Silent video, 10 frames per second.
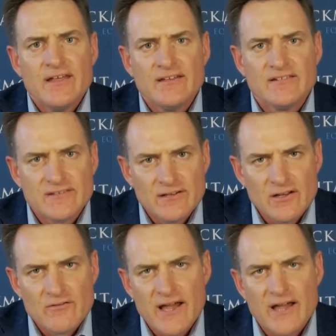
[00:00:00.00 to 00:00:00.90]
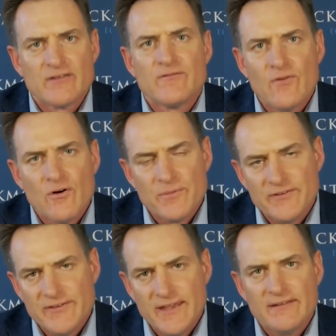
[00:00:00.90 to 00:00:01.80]
is still around
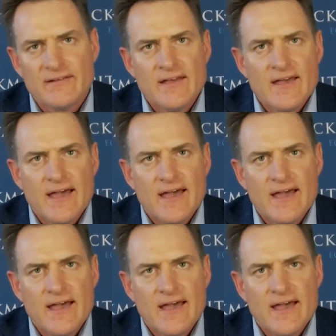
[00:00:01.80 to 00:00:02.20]
4%.